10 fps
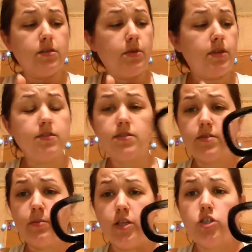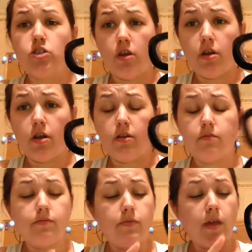I mean, this is much darker
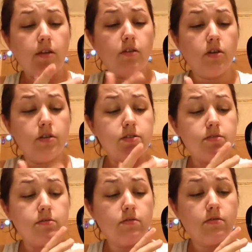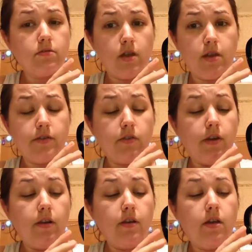than it looks on screen.